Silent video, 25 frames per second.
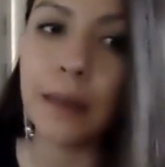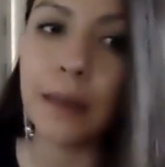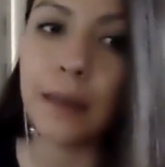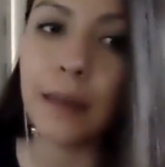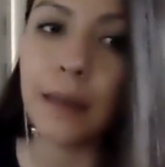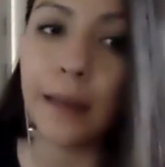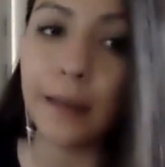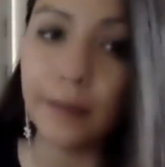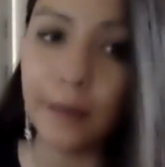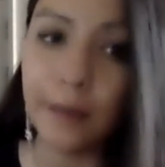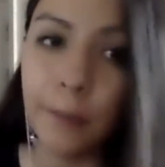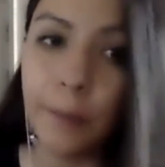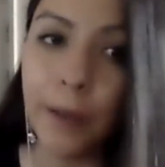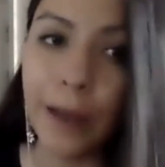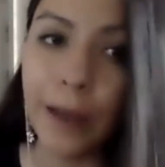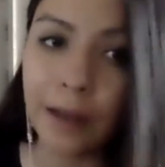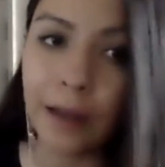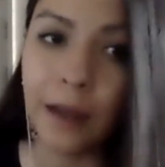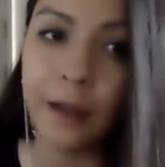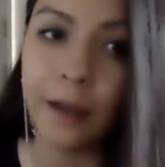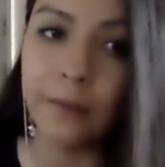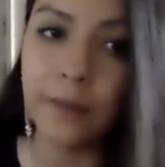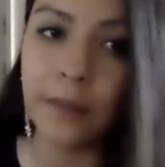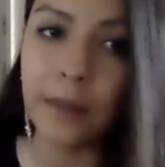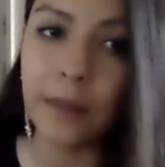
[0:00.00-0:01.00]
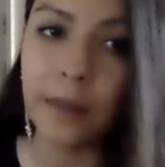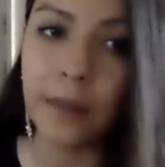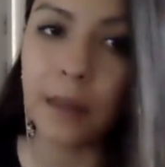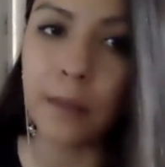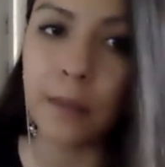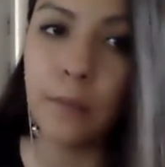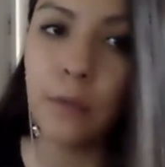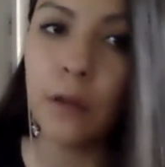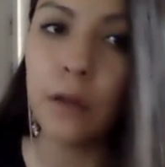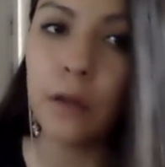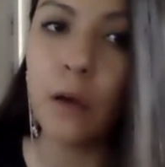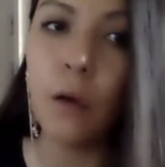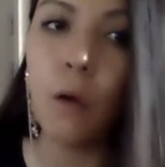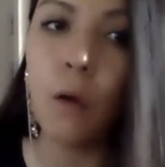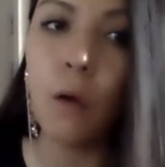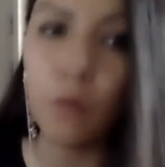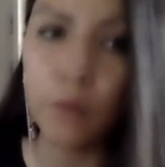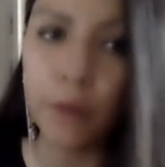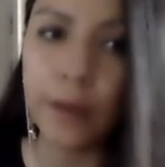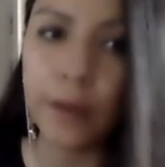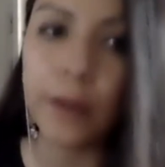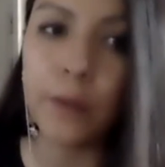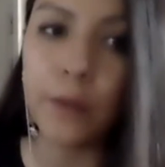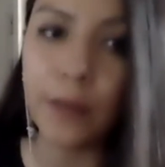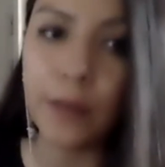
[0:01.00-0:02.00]
as a back half team
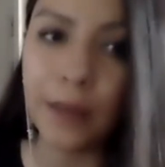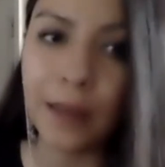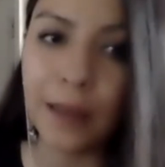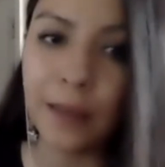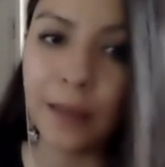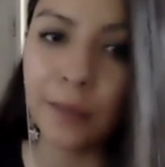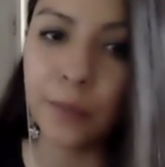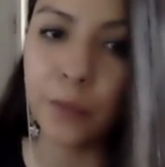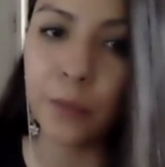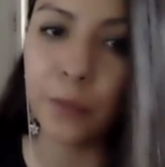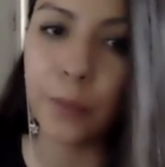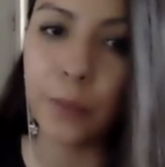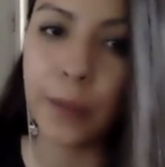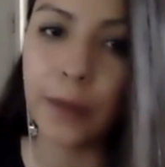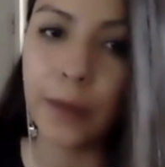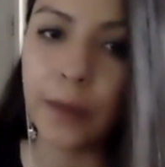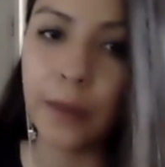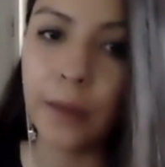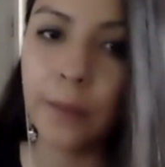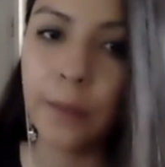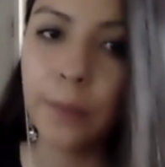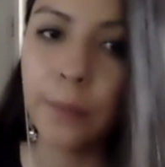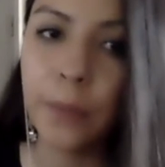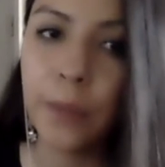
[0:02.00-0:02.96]
already with a case prepared,